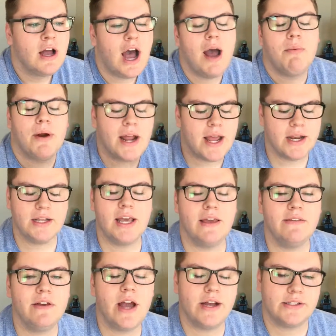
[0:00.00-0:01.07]
I went ahead and
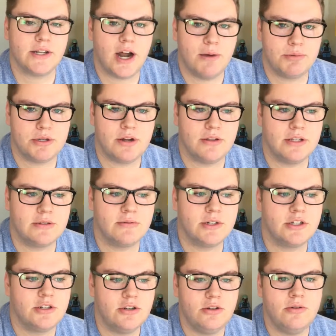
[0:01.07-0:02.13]
gave you guys an option on this one
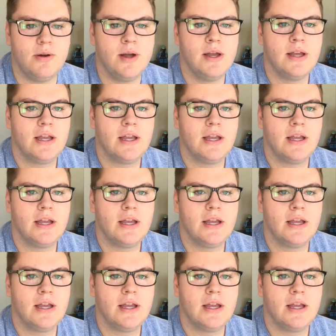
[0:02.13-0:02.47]
too.